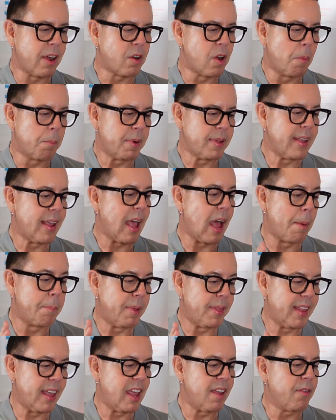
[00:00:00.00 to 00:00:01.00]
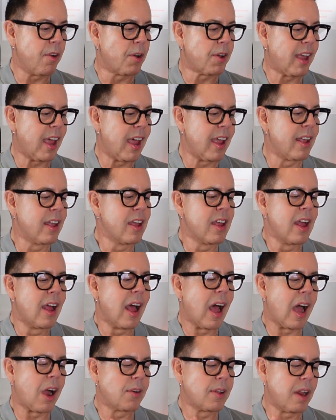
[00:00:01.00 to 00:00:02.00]
company, I believe. Okay,
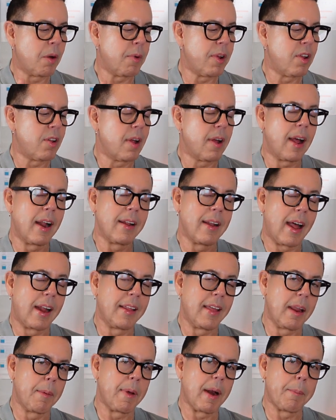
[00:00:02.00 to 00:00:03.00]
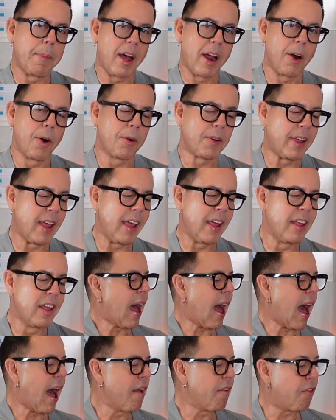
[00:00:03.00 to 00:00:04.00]
I'm gonna read you a, a little bit about her. Okay,
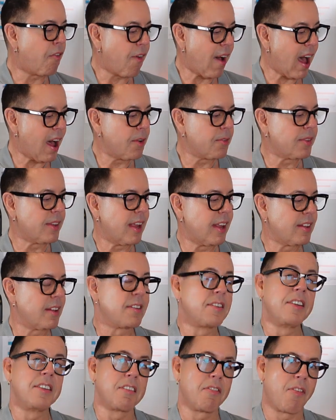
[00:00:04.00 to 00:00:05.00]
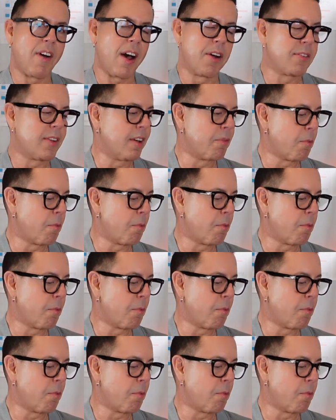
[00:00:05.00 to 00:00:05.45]
I found that she's the founder,